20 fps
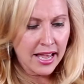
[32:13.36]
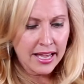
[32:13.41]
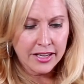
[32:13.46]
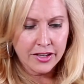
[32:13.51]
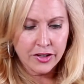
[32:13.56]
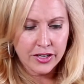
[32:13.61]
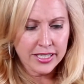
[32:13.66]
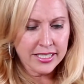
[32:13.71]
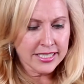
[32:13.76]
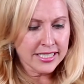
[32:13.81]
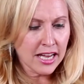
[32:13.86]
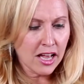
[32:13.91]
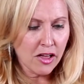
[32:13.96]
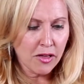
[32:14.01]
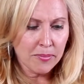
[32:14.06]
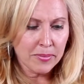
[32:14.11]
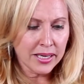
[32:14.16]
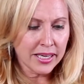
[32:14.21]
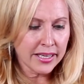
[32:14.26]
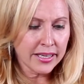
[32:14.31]
You can tell
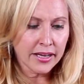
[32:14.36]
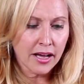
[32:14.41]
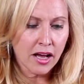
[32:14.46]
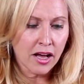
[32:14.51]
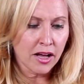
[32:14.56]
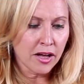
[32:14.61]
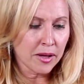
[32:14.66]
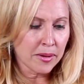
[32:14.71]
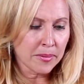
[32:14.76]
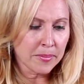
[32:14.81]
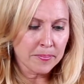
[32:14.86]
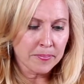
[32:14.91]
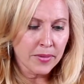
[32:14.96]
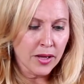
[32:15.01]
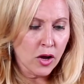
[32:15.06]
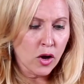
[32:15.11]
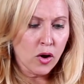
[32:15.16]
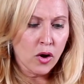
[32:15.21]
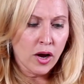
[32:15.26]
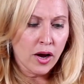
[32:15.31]
me
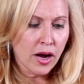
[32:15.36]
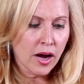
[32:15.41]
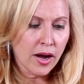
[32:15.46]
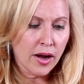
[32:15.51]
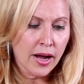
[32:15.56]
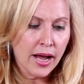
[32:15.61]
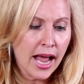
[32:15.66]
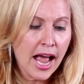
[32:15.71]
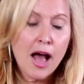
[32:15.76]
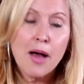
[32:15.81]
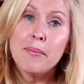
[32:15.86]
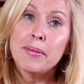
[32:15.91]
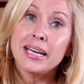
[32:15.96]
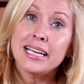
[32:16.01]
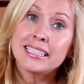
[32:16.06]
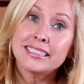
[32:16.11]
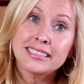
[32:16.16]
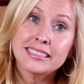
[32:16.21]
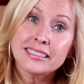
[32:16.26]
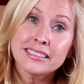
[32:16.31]
how
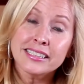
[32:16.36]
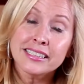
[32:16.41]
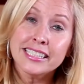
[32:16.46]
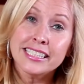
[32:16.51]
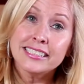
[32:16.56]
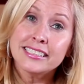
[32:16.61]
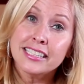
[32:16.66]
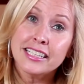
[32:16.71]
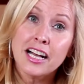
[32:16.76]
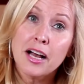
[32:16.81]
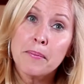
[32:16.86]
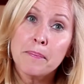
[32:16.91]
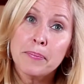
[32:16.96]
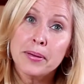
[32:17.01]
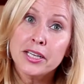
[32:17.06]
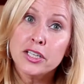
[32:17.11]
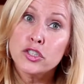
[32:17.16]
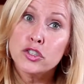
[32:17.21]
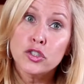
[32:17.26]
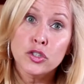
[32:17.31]
many leasing
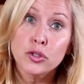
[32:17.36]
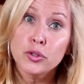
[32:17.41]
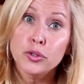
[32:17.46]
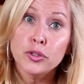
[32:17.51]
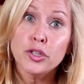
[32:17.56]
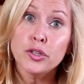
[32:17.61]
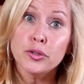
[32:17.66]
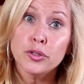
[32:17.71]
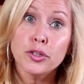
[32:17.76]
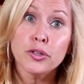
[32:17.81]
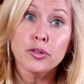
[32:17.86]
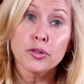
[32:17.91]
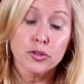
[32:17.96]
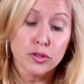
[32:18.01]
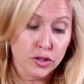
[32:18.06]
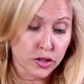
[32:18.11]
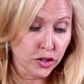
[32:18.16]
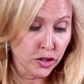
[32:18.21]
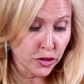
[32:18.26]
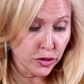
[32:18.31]
companies do you
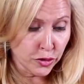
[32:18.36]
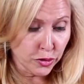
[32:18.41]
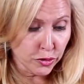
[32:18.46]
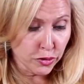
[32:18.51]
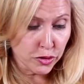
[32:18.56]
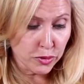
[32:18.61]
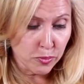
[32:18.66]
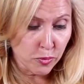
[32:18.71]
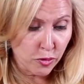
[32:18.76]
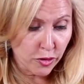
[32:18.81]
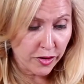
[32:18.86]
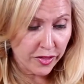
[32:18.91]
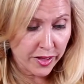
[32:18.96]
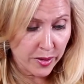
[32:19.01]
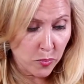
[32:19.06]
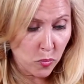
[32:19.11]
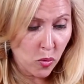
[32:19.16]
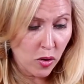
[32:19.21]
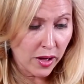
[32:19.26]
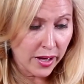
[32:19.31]
use? Do you use more
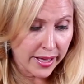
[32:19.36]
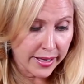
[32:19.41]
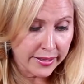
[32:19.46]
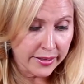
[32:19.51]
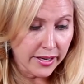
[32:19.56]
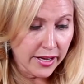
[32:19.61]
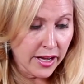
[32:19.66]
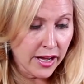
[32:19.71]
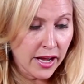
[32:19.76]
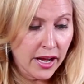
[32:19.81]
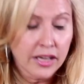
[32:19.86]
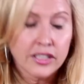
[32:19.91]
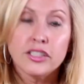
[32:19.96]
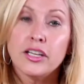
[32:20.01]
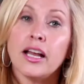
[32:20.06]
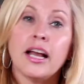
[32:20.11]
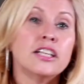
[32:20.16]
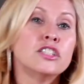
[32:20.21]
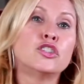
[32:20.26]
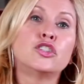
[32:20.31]
than one?
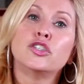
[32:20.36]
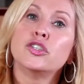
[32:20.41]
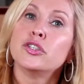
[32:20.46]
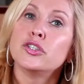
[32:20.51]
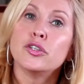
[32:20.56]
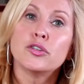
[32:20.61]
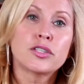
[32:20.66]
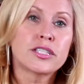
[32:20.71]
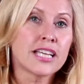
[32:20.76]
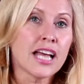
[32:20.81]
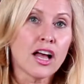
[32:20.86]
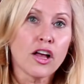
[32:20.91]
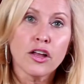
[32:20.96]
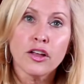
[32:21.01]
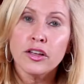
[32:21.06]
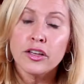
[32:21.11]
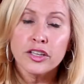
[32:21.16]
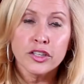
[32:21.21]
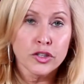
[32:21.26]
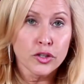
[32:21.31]
Do you
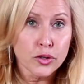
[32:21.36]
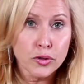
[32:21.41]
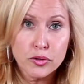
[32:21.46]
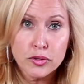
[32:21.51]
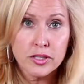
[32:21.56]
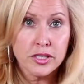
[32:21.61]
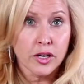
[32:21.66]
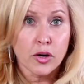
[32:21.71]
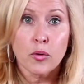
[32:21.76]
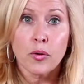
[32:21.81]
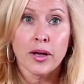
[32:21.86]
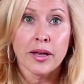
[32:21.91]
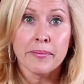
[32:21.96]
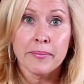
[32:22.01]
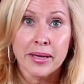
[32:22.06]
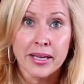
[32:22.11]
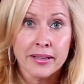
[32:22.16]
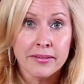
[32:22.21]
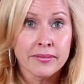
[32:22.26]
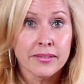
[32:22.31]
sell used
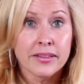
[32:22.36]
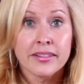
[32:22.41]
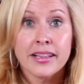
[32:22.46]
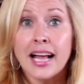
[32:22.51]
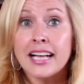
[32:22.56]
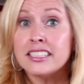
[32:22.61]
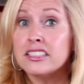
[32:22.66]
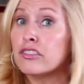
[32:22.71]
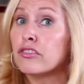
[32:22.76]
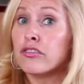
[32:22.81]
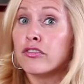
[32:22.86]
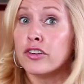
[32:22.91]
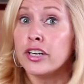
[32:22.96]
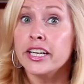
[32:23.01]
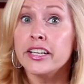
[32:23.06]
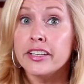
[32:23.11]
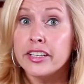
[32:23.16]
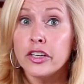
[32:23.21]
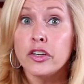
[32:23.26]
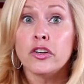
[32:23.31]
equipment? That's a
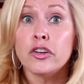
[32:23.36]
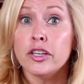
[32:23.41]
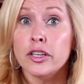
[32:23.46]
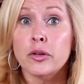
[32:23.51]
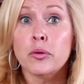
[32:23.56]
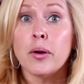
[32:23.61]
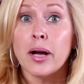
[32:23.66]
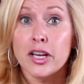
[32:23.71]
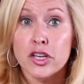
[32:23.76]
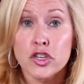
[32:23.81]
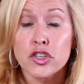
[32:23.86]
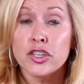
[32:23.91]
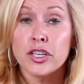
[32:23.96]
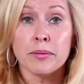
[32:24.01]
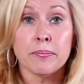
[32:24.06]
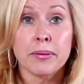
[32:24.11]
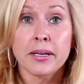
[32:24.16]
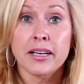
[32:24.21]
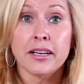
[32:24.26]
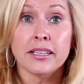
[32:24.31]
really good question,
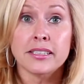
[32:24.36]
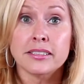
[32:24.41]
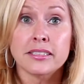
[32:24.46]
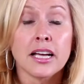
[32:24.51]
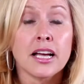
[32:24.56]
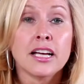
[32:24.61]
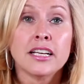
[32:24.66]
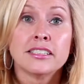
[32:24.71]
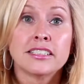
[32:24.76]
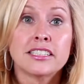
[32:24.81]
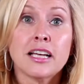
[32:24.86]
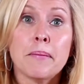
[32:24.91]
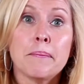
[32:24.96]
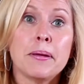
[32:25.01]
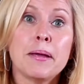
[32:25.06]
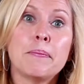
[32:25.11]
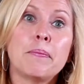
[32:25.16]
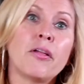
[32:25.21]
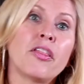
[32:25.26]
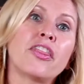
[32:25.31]
because some
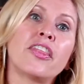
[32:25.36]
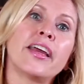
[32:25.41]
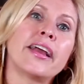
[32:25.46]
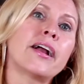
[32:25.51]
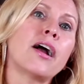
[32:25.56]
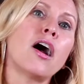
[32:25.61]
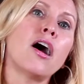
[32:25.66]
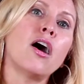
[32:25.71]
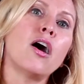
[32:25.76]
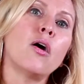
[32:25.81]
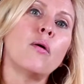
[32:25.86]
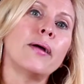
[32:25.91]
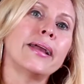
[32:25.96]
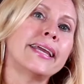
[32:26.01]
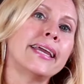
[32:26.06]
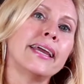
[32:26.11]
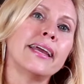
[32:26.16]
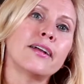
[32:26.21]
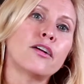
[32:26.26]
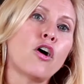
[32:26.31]
people think, oh, I
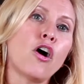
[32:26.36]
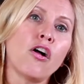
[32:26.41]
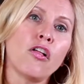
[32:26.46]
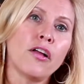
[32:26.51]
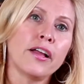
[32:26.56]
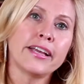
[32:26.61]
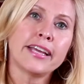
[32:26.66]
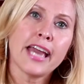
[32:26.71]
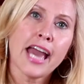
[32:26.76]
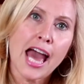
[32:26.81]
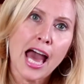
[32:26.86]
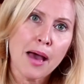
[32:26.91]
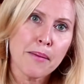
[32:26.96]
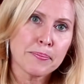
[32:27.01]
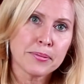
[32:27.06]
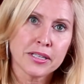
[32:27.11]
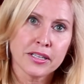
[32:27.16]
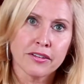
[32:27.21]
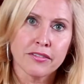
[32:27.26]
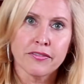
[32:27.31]
can't call on
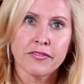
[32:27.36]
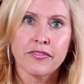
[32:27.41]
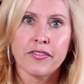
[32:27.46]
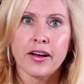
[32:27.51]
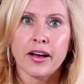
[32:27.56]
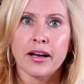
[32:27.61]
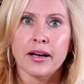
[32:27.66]
captive